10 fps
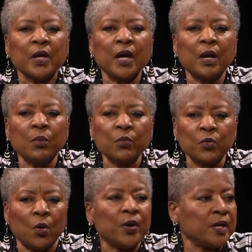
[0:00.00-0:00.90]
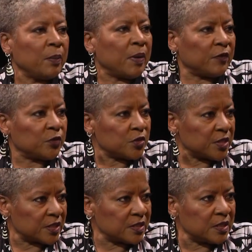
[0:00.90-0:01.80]
growing up after
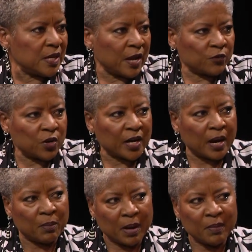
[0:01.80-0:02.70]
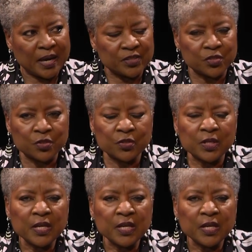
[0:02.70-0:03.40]
60, after I got my master's,